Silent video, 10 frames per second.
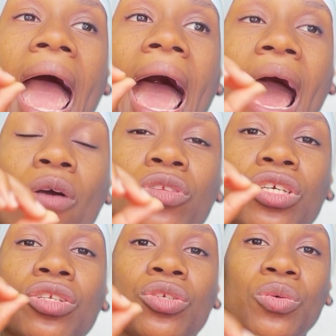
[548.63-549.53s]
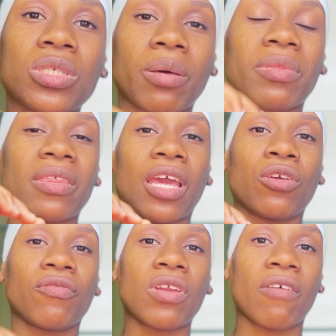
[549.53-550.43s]
how to do something that
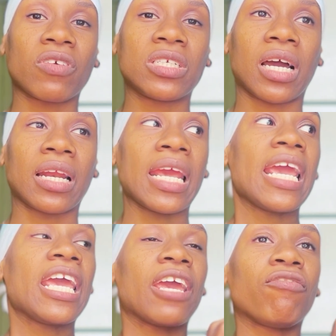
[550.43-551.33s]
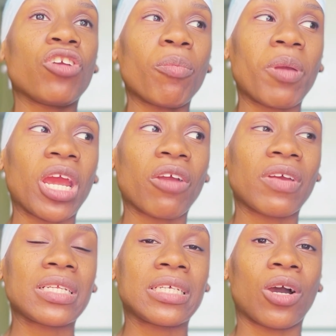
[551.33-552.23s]
you've never done. If your
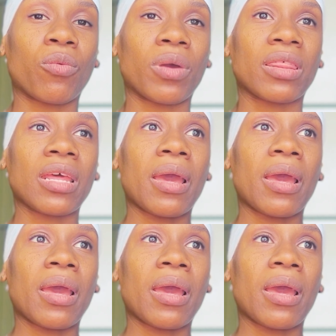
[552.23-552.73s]
parent dealt with